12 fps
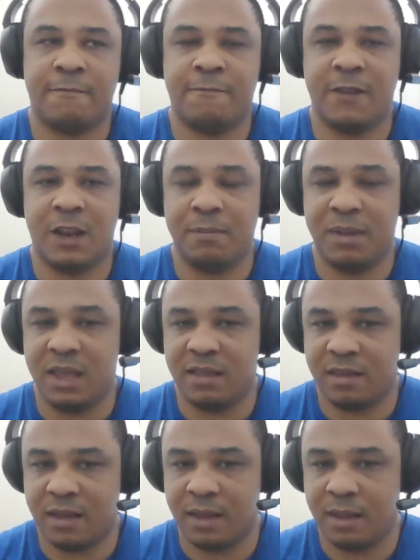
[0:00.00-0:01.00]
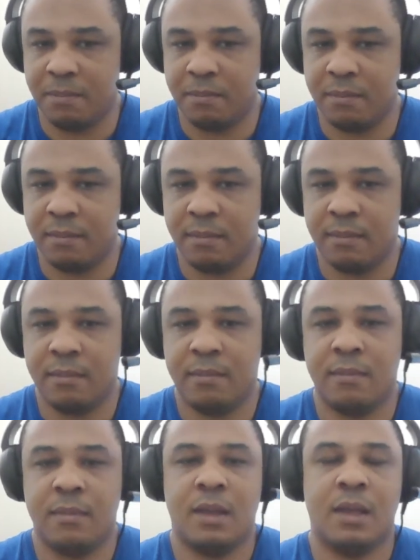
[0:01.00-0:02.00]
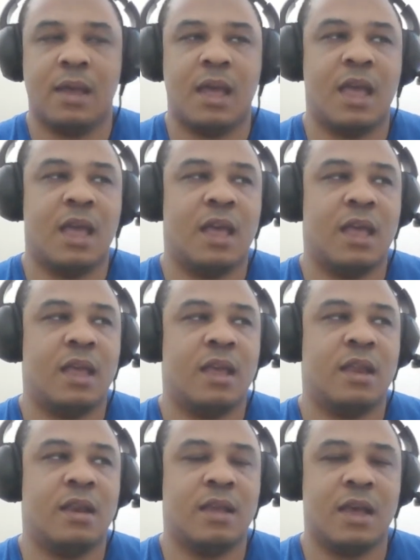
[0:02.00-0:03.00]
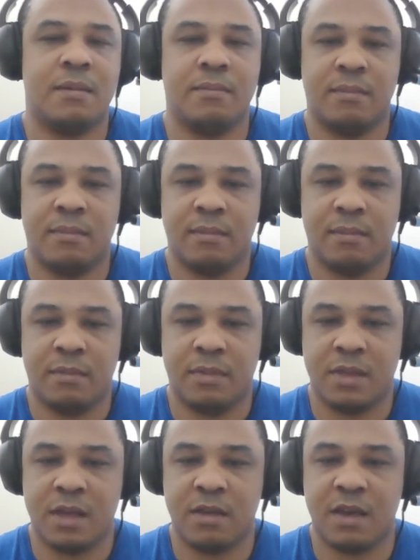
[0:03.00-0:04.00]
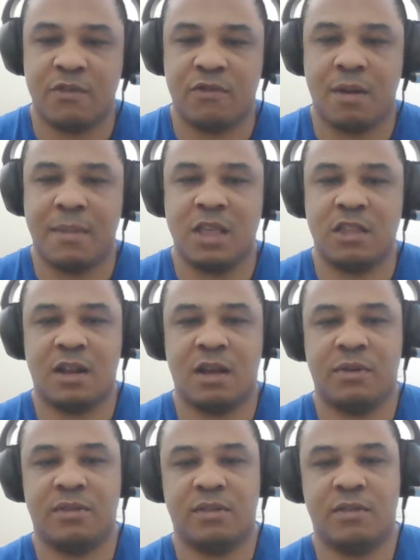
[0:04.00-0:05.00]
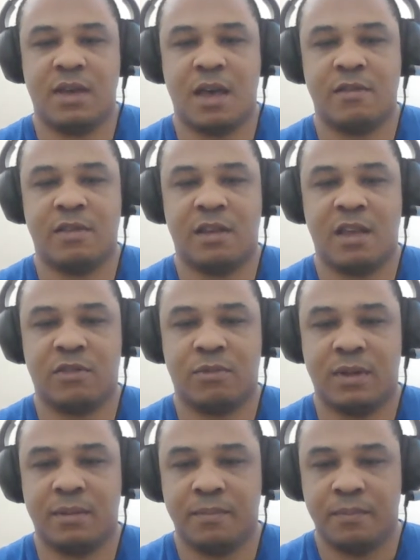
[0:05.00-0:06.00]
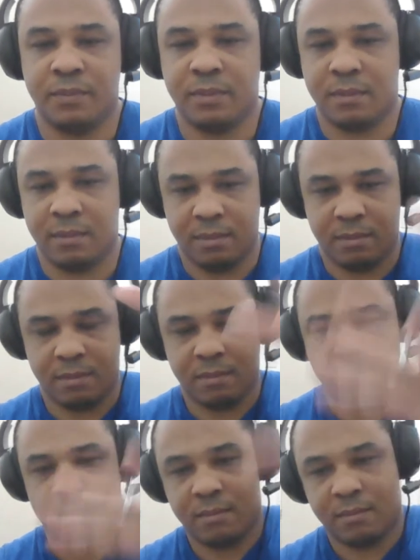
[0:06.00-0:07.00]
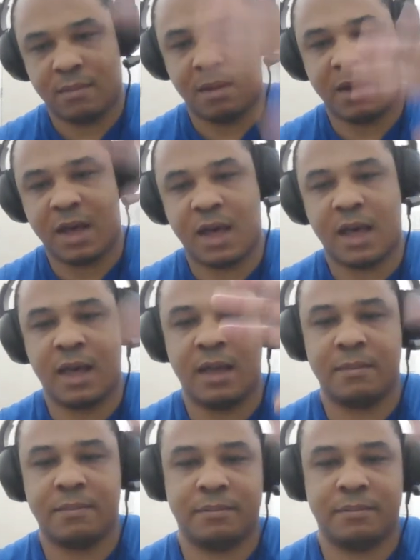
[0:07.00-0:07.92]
Philippine time. And yeah, thank you guys very much, and I will see you guys in the next one. Bye bye.